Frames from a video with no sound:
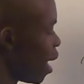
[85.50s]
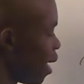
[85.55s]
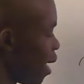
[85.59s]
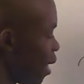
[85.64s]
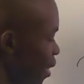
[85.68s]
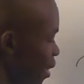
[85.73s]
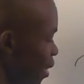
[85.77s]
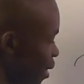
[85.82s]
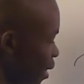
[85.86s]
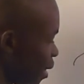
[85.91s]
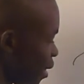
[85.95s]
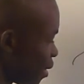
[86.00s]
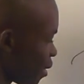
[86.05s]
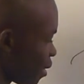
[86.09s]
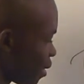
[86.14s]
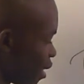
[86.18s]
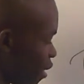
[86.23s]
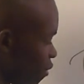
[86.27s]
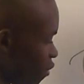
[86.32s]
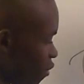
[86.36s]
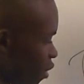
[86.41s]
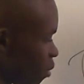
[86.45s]
and
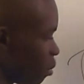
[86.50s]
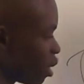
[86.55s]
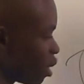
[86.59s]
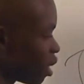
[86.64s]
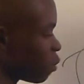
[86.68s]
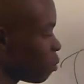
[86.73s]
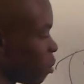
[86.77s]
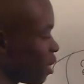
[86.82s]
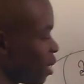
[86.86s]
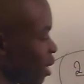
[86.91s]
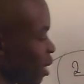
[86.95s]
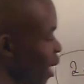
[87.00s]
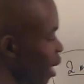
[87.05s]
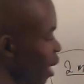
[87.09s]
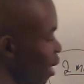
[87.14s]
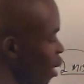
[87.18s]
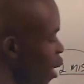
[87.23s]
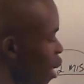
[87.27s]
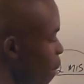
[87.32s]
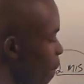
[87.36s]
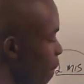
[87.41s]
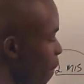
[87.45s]
7 meters per
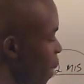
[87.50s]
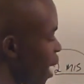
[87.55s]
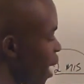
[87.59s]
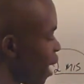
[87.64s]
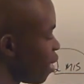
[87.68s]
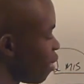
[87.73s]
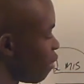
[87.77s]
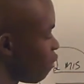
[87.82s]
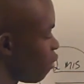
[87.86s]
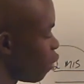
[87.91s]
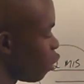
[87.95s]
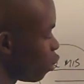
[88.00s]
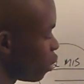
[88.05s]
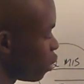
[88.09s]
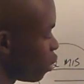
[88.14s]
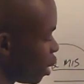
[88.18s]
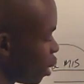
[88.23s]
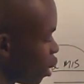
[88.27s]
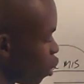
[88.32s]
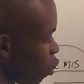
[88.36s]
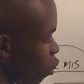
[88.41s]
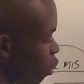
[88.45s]
second, by the
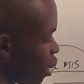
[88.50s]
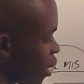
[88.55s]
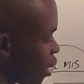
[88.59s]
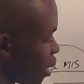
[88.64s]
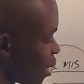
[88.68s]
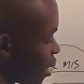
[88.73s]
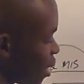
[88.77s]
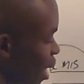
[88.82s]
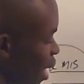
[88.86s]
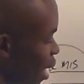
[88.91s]
velocity which is